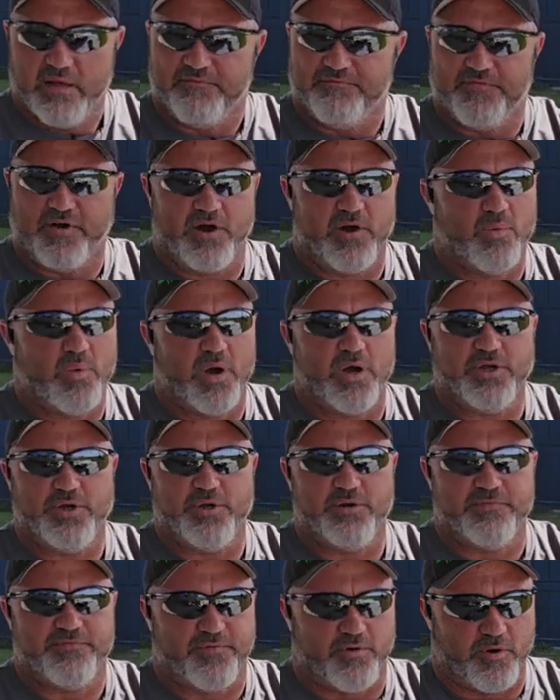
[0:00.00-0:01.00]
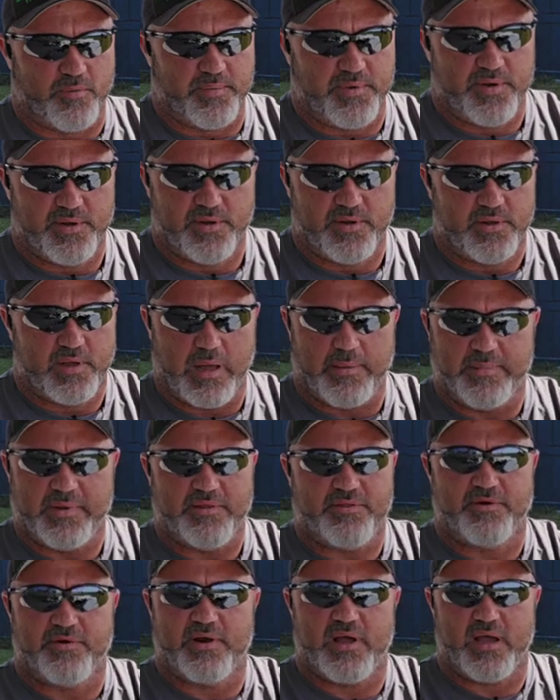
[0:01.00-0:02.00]
very well uniformed. I
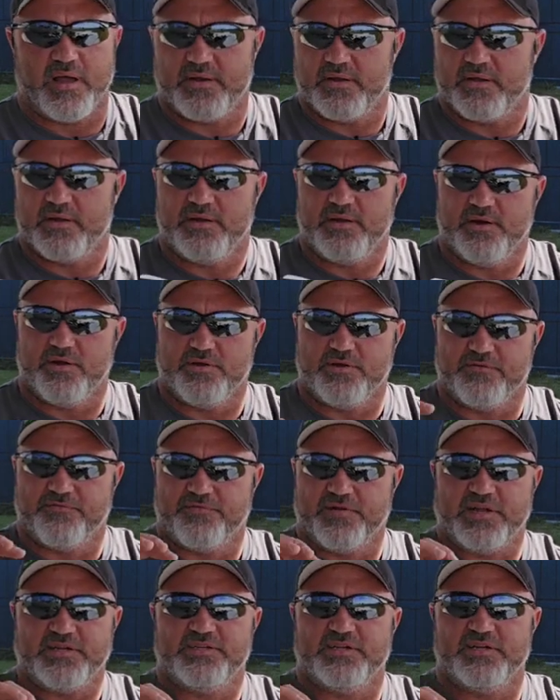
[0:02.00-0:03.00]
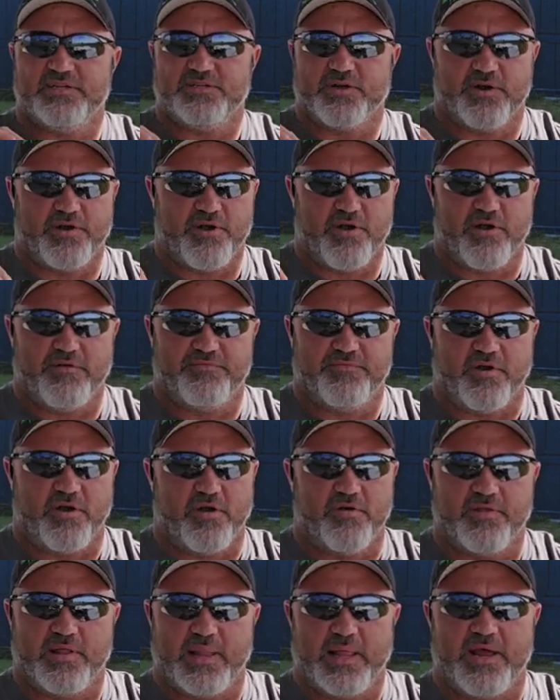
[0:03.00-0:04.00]
mean, they're not, you know, your fletchings aren't off,
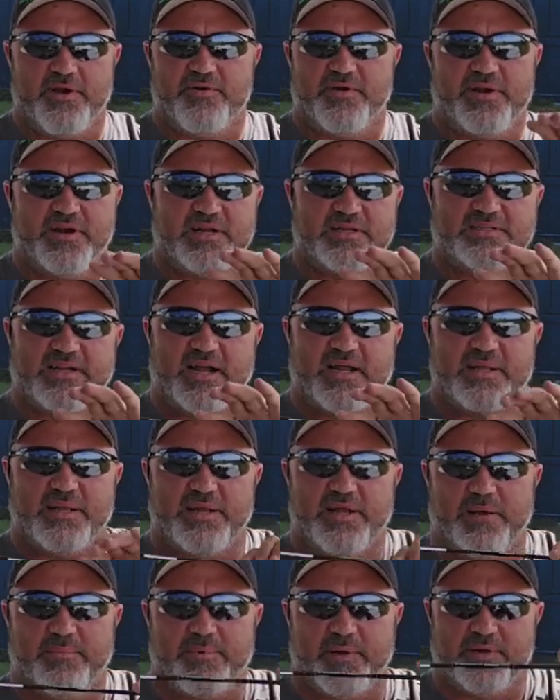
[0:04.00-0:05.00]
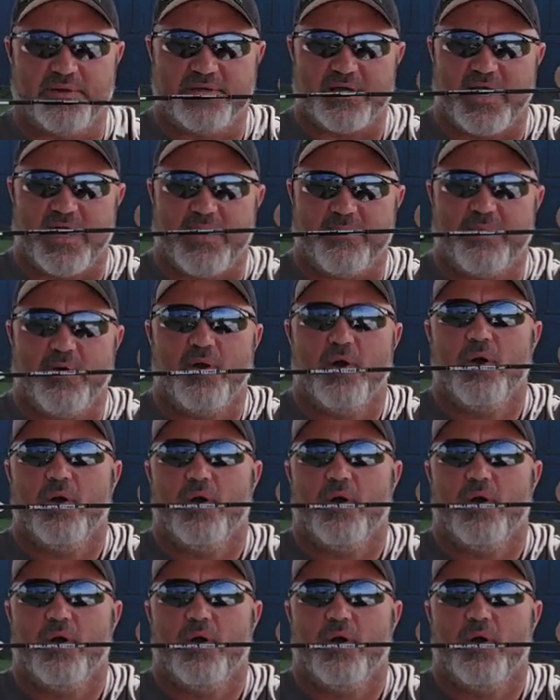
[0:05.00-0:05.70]
all the lettering exactly up on top,